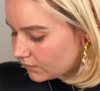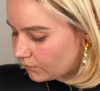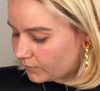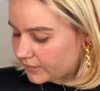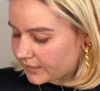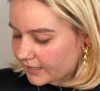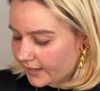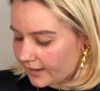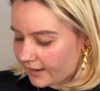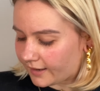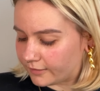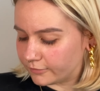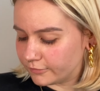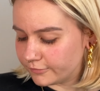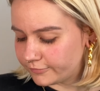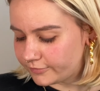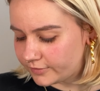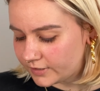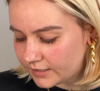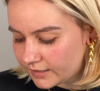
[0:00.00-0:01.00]
we have
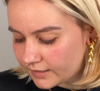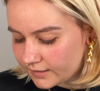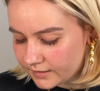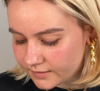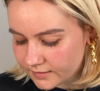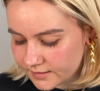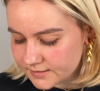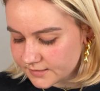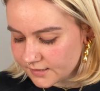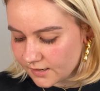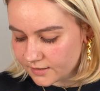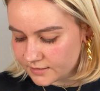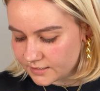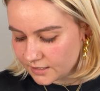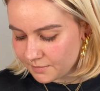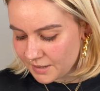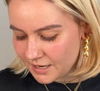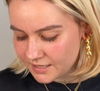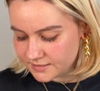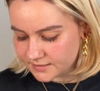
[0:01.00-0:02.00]
this Hannya
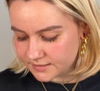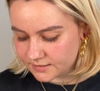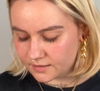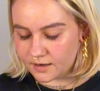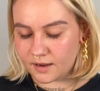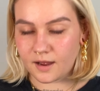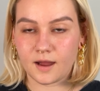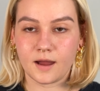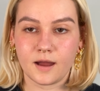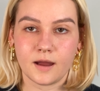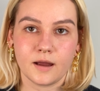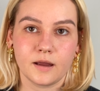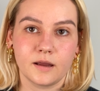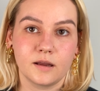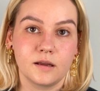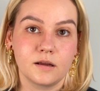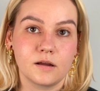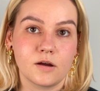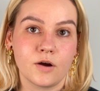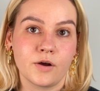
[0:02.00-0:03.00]
mask.
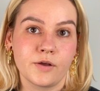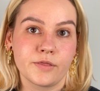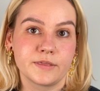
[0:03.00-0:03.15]
I got